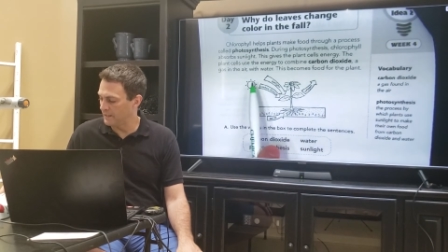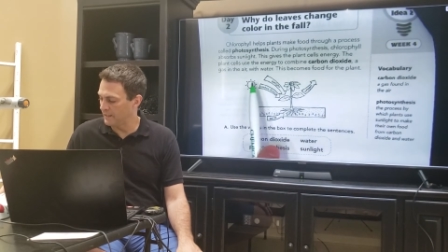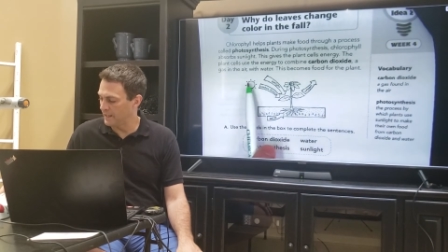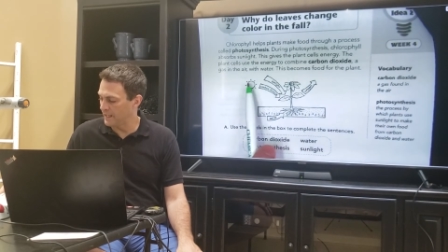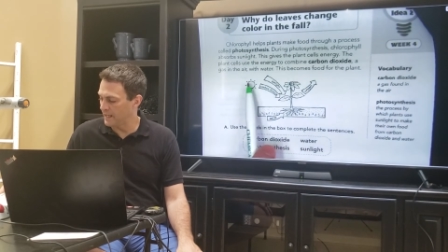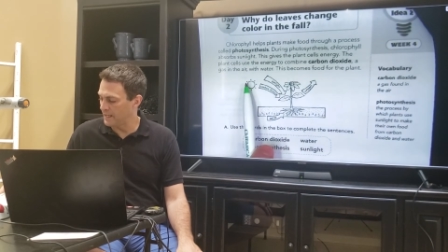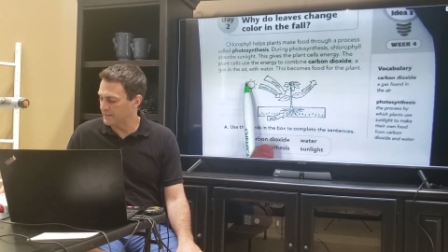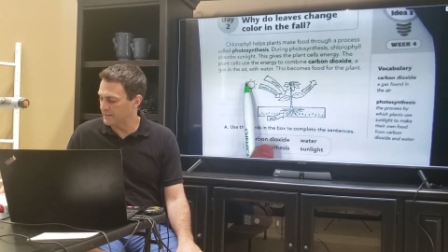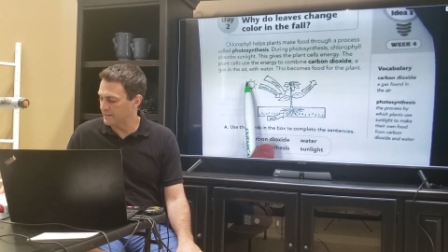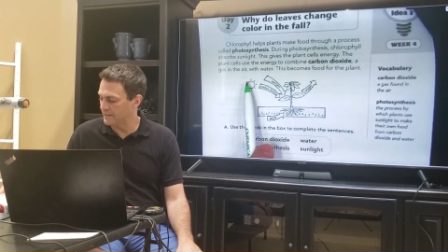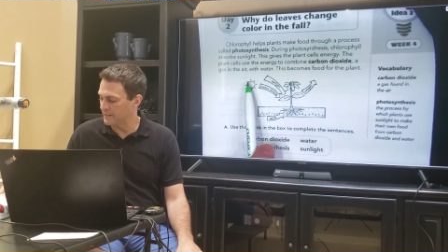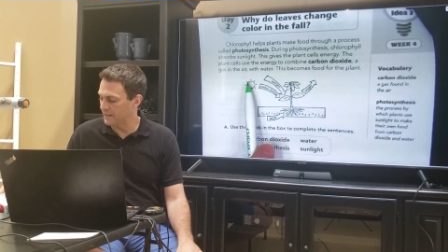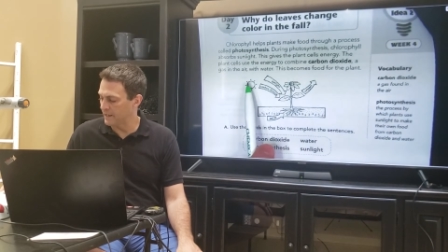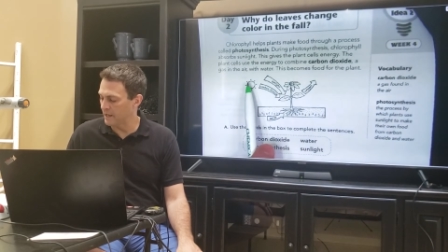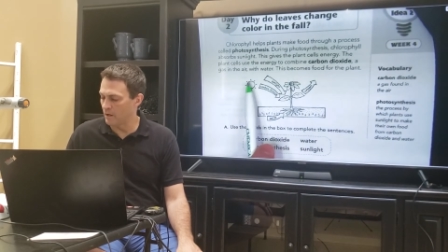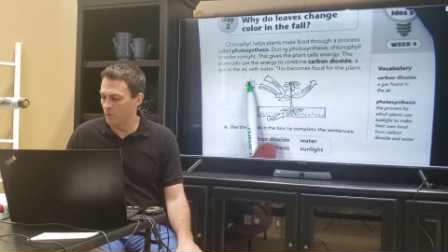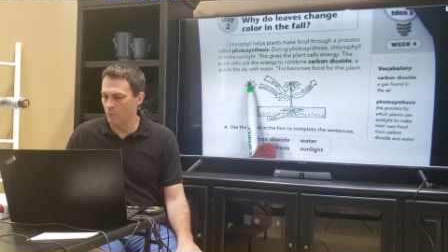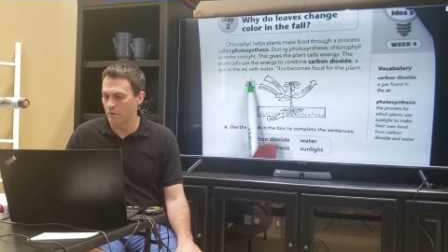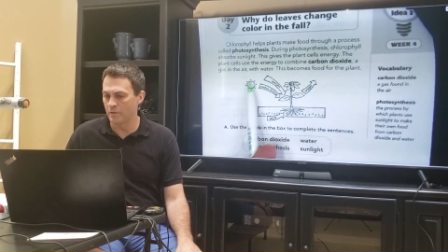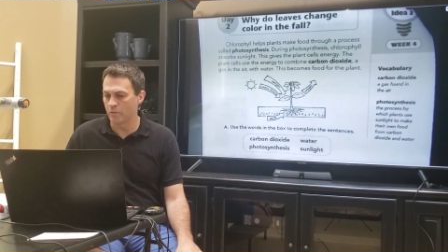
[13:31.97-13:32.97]
the gas in the
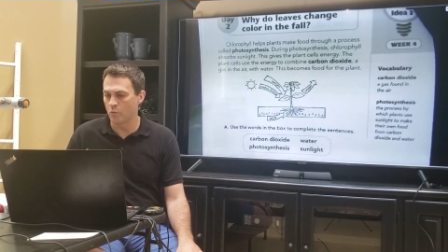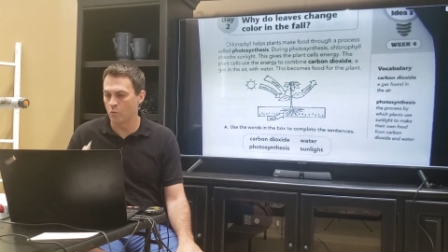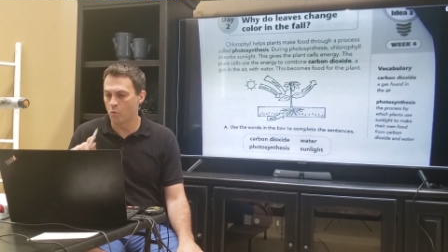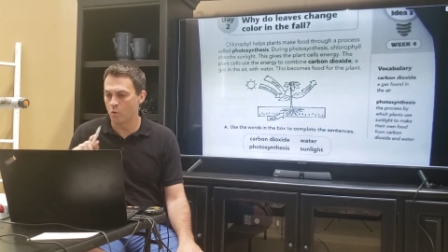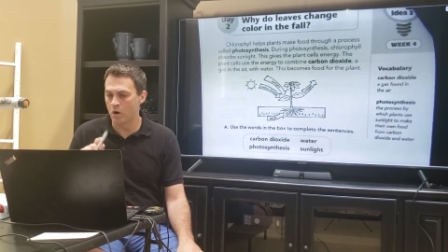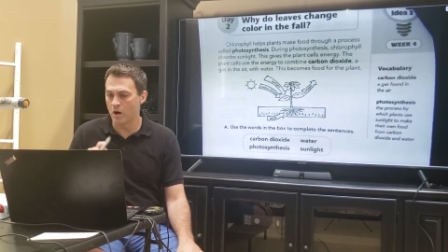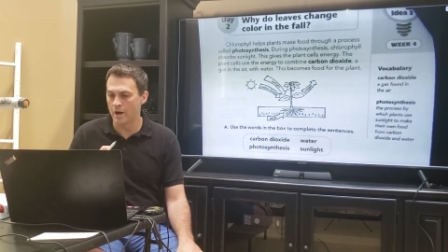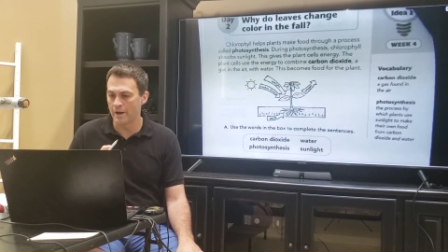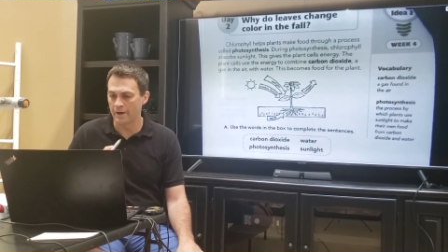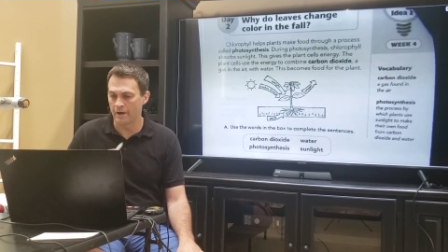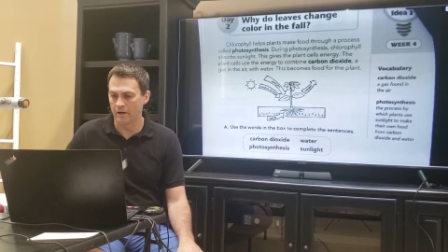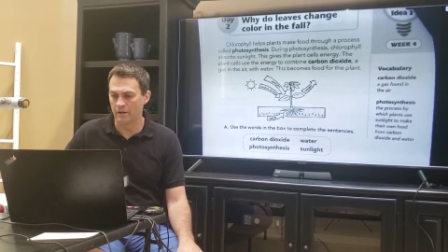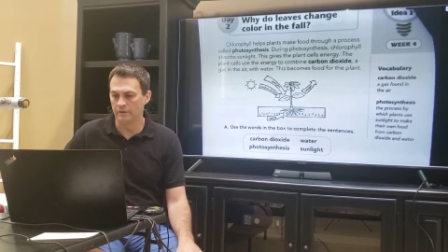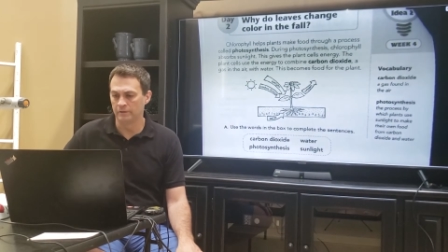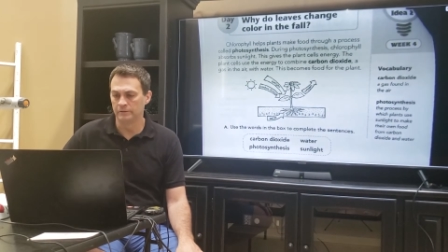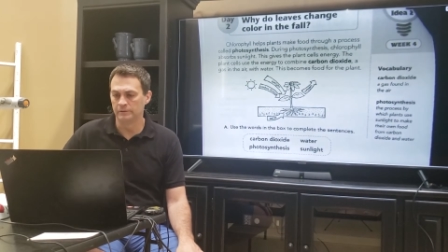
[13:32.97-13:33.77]
air, with water.